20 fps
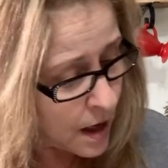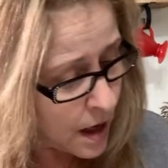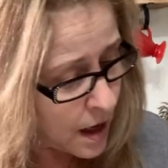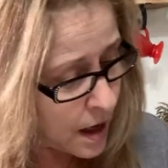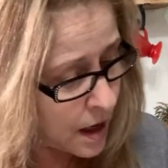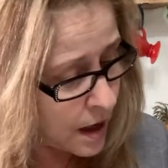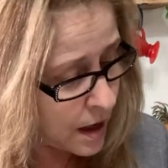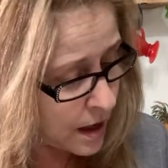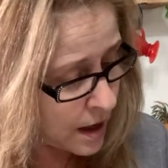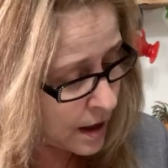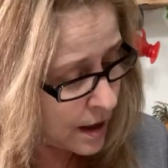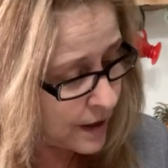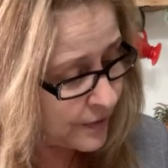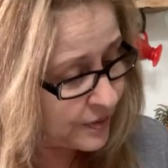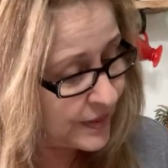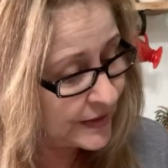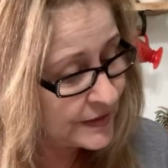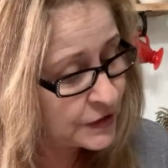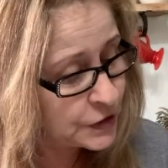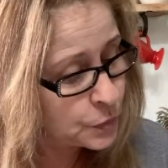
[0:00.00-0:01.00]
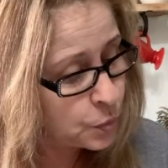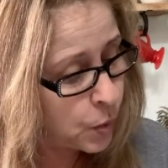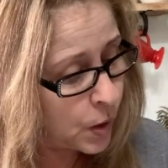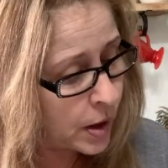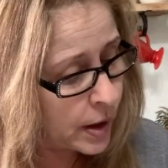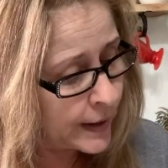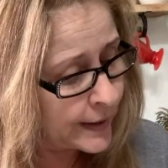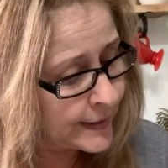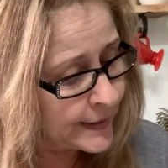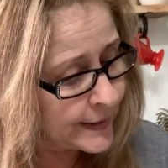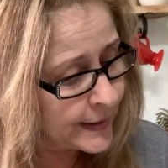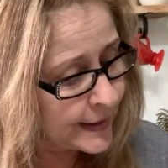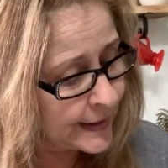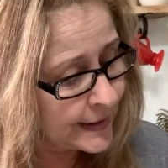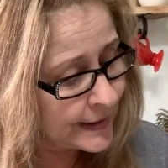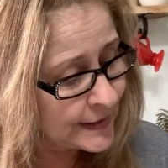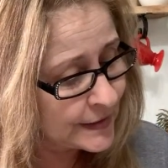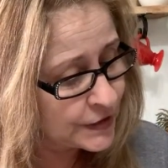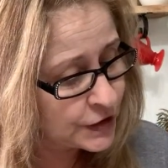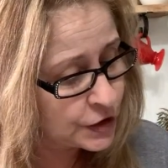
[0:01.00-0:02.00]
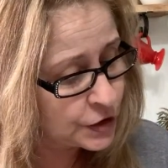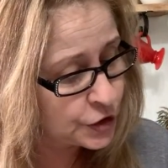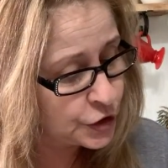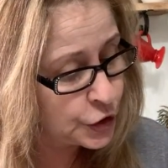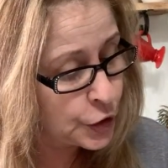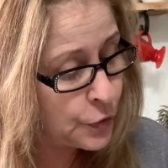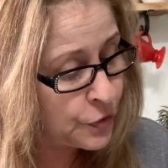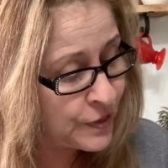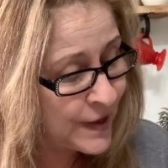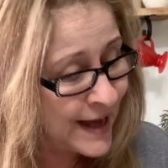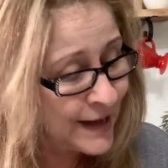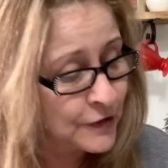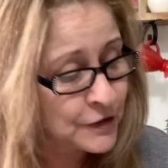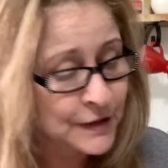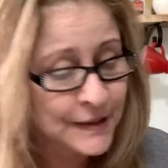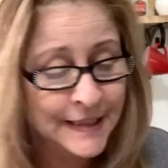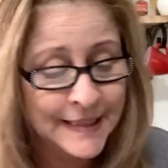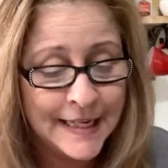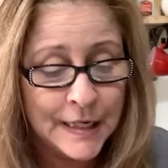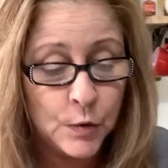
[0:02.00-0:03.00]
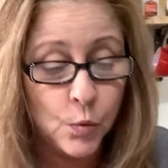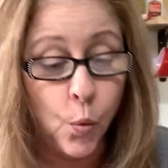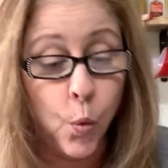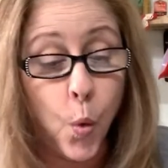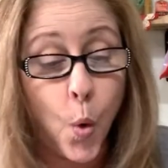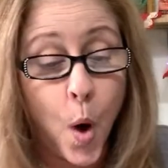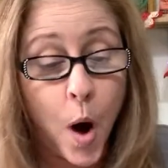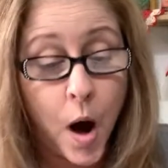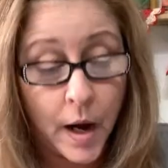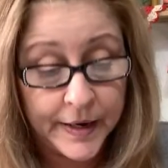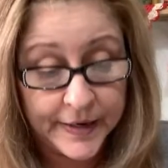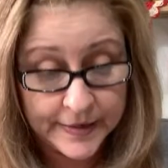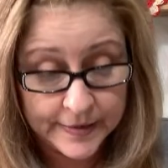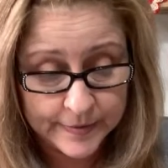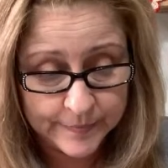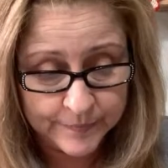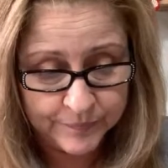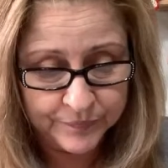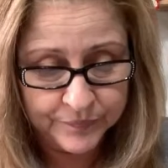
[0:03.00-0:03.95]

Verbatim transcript: Uh, this one is 2001.